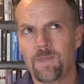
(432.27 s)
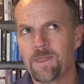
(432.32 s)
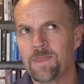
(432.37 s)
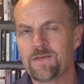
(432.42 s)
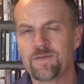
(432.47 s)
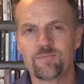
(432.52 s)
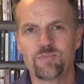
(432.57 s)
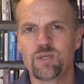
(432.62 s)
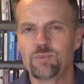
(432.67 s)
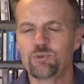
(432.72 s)

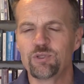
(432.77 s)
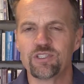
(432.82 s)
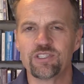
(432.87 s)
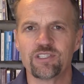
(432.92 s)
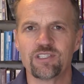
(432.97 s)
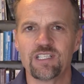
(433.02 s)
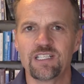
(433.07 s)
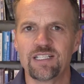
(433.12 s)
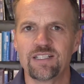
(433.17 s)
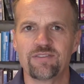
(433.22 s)
some people in
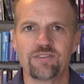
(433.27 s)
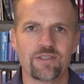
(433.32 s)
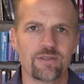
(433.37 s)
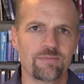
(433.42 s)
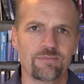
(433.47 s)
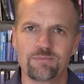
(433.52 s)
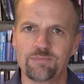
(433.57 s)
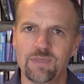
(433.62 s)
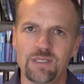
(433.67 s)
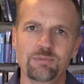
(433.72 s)
your life that
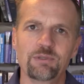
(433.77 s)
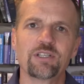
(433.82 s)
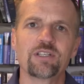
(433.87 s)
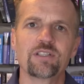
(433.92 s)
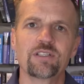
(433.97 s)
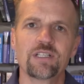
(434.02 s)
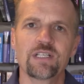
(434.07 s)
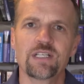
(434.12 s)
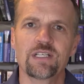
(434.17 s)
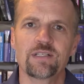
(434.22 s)
maybe
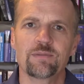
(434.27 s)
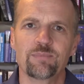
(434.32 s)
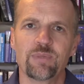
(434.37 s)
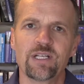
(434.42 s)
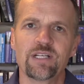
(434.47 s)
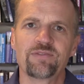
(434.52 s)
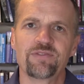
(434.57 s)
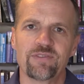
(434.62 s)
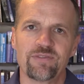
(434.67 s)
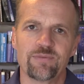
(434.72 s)
could
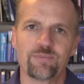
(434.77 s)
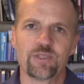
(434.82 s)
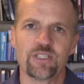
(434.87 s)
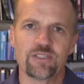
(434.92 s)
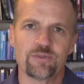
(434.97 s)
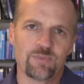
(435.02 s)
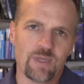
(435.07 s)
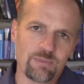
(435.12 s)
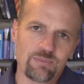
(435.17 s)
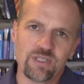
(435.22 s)
benefit from
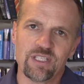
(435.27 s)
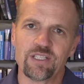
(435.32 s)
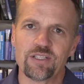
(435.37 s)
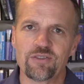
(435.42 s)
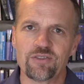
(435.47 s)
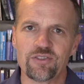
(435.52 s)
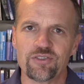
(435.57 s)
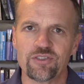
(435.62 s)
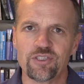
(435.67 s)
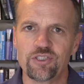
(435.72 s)
this, might be
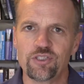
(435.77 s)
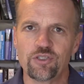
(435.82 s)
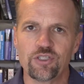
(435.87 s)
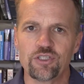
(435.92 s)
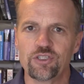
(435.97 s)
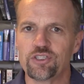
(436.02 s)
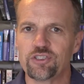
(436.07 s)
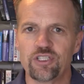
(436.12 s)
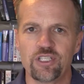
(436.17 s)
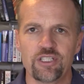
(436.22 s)
interested. You
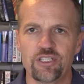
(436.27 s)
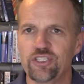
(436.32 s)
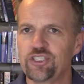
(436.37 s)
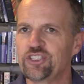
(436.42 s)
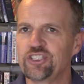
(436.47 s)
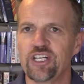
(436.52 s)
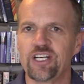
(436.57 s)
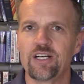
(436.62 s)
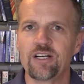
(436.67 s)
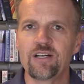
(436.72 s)
could just hit
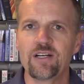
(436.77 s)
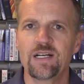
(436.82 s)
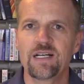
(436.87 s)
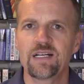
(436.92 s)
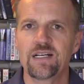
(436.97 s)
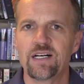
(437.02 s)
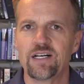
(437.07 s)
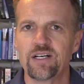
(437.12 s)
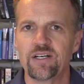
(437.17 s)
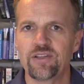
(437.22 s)
share
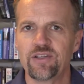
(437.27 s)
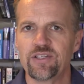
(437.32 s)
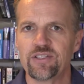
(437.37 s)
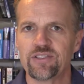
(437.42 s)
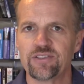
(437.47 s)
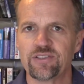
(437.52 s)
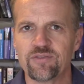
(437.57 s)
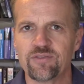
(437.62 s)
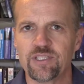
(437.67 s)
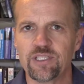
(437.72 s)
on
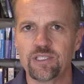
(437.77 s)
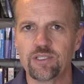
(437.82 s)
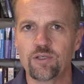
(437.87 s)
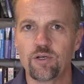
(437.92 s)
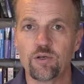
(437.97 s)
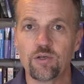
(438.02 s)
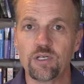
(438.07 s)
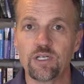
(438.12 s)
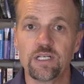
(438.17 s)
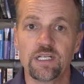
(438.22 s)
this video,
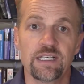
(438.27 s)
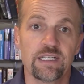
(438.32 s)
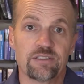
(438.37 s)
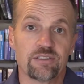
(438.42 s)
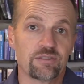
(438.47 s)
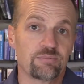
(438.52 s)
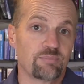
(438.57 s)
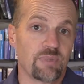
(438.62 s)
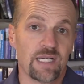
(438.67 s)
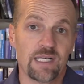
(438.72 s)
or
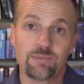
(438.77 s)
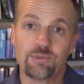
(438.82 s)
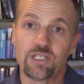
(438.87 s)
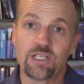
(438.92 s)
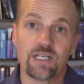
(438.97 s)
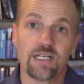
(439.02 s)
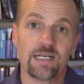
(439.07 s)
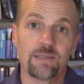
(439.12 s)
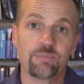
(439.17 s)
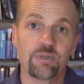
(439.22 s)
just buy them a
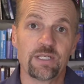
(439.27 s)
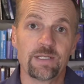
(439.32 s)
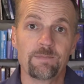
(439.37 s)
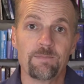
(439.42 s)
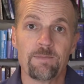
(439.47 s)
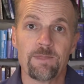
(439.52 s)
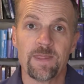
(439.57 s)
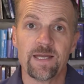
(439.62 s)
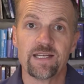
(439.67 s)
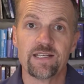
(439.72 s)
copy
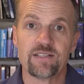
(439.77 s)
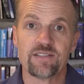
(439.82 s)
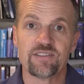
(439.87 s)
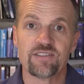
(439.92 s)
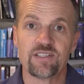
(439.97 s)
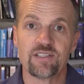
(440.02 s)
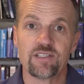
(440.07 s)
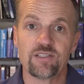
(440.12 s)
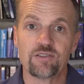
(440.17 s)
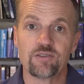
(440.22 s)
and
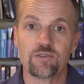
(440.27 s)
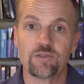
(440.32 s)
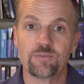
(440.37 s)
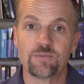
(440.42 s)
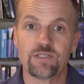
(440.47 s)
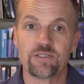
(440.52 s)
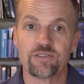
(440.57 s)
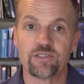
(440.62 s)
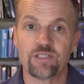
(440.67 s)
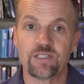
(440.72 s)
send it to them
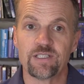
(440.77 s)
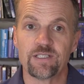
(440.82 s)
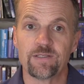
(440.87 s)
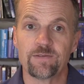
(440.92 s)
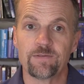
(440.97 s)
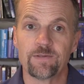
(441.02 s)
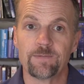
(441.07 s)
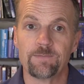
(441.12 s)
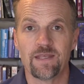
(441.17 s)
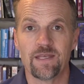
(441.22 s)
as a
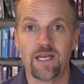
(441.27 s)
gift.